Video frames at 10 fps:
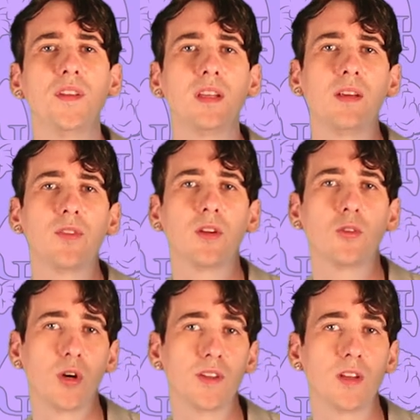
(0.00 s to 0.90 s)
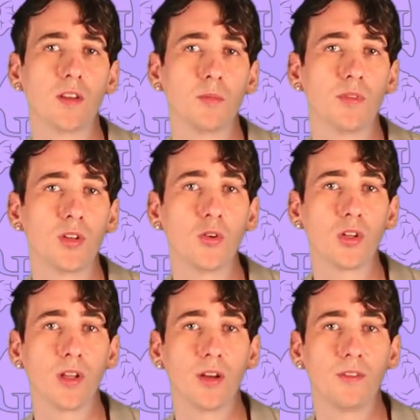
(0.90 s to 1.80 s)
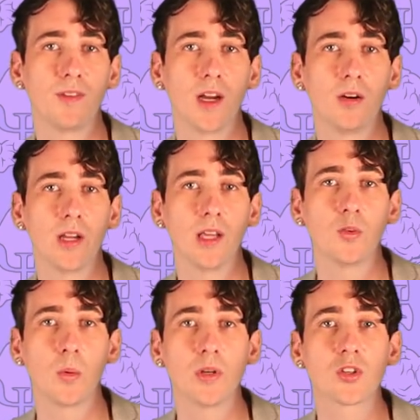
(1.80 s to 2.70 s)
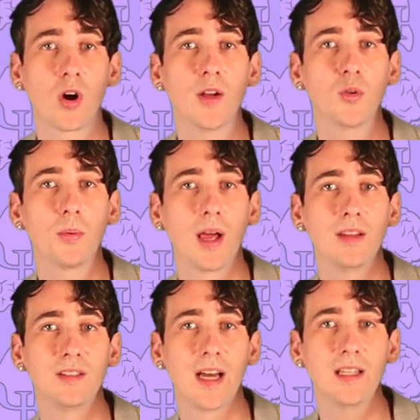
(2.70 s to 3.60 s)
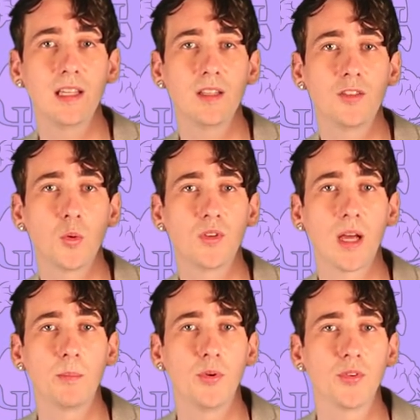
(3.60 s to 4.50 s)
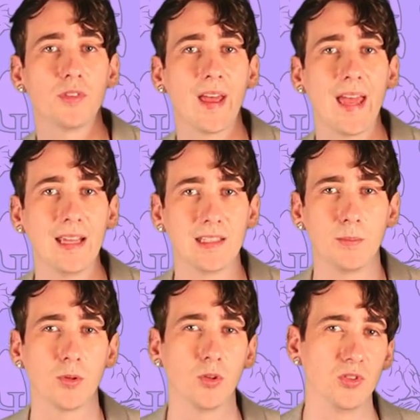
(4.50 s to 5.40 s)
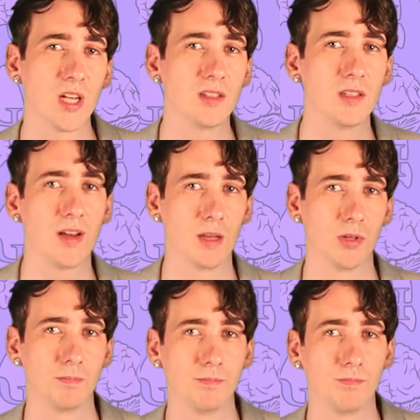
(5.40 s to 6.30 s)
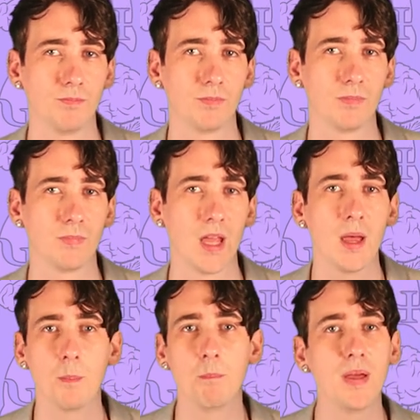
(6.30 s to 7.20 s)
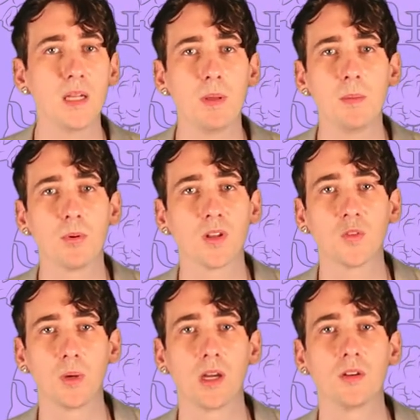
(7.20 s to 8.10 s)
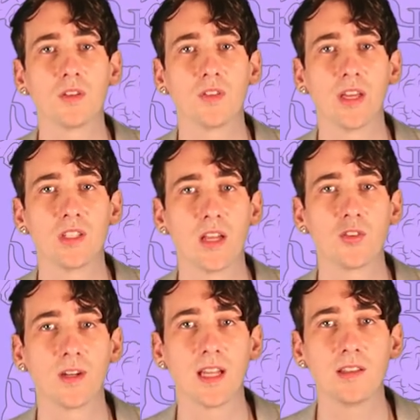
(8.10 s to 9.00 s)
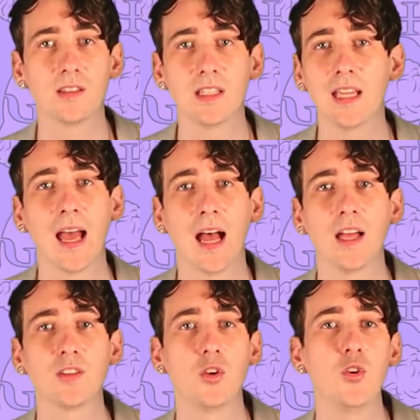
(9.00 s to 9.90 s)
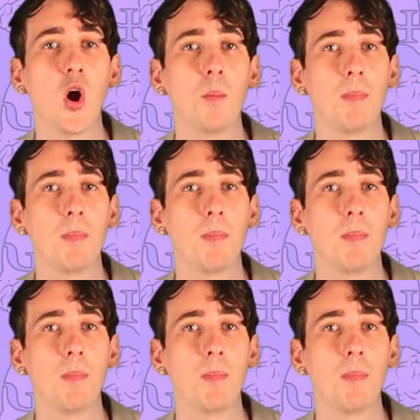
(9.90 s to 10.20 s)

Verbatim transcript: significant criticism of social learning theory is when we try to apply these ideas to examples of atypical gender development. Many people experience their gender identity as not